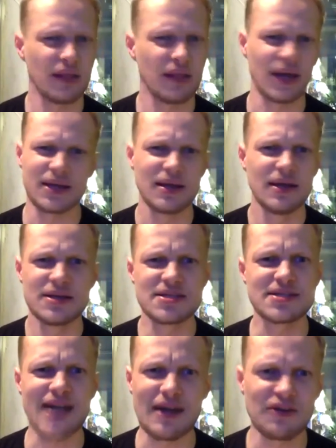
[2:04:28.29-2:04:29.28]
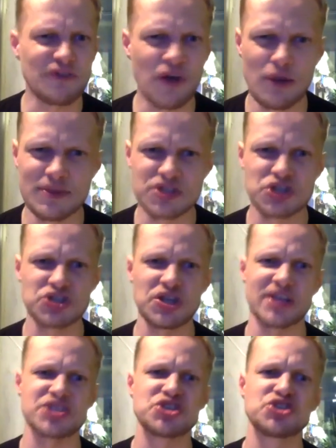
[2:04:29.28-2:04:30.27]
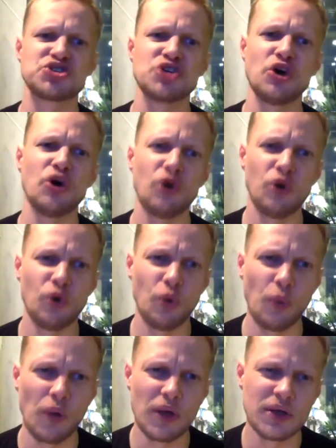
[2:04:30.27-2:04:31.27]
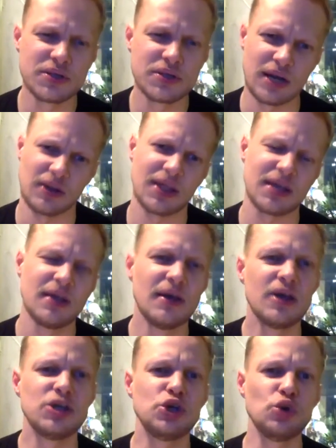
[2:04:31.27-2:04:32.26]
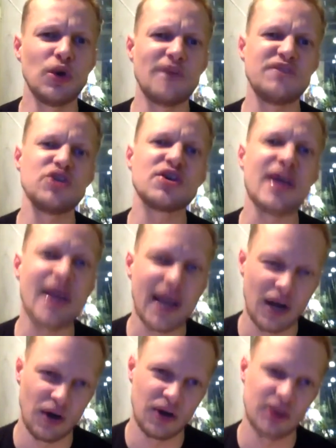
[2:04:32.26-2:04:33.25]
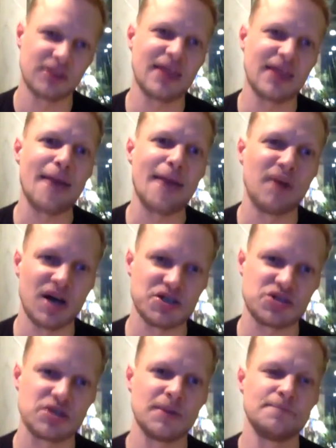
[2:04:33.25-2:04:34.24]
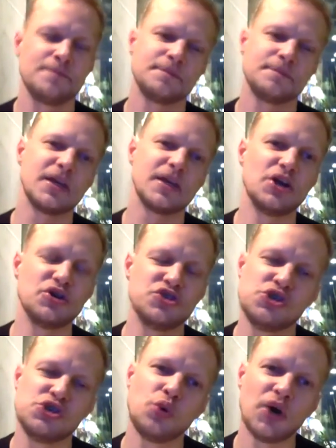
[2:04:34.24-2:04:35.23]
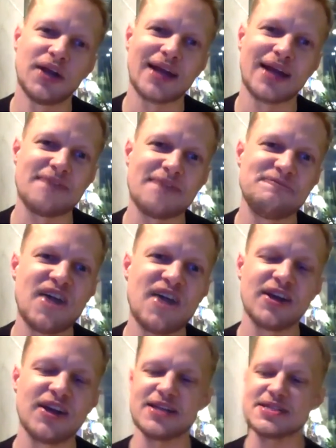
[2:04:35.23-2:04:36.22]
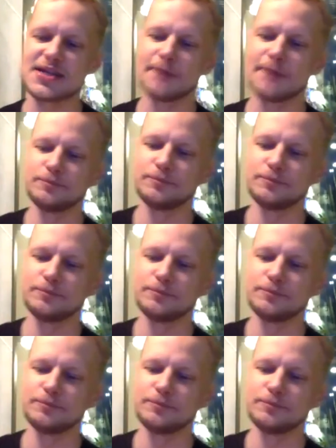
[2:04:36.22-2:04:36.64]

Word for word: Like styrofoam is just like so, like you, if you cared that much, you know, you would at the very least